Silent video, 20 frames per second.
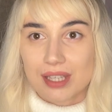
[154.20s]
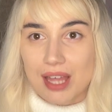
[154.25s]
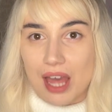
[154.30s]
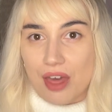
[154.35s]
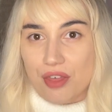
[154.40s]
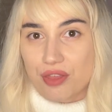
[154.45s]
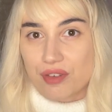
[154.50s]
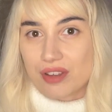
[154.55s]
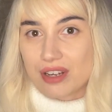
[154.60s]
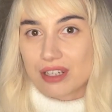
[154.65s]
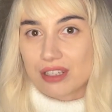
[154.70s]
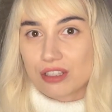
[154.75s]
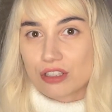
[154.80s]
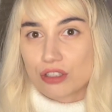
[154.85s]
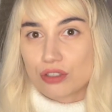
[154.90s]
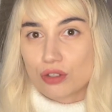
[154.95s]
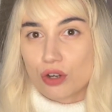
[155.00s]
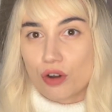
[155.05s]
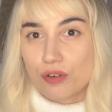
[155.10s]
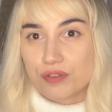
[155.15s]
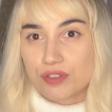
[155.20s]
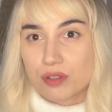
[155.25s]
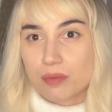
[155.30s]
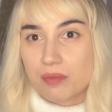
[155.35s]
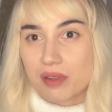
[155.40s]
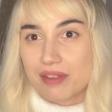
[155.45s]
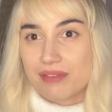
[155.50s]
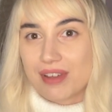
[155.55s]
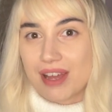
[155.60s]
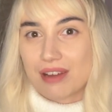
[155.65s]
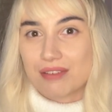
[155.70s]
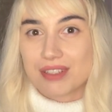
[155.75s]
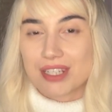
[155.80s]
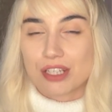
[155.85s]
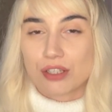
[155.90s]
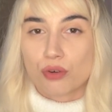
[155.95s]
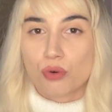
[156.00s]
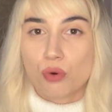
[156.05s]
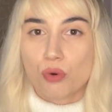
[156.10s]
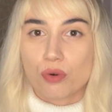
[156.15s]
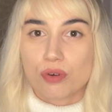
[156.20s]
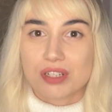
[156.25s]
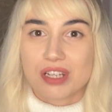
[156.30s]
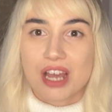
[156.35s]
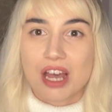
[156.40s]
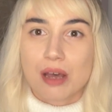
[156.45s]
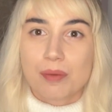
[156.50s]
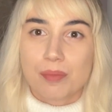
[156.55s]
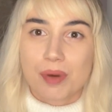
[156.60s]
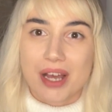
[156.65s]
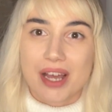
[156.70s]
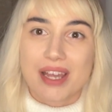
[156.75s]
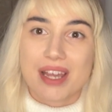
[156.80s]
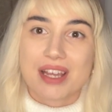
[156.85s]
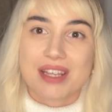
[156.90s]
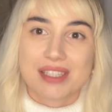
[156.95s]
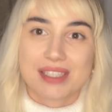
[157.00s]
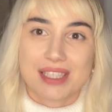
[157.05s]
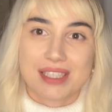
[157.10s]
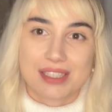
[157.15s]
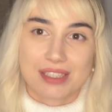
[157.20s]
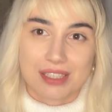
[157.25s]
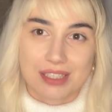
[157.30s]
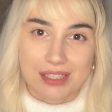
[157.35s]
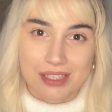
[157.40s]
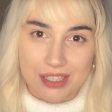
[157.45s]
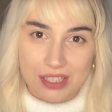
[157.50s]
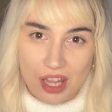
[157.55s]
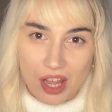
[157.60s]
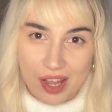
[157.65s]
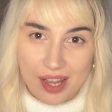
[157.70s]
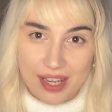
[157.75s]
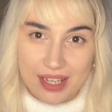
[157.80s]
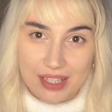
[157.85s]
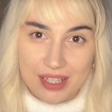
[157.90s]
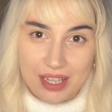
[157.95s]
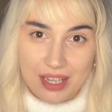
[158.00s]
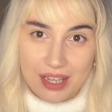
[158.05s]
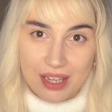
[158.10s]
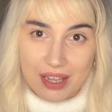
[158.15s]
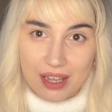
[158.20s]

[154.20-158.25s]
Katherine could often be found at court by her sister's side,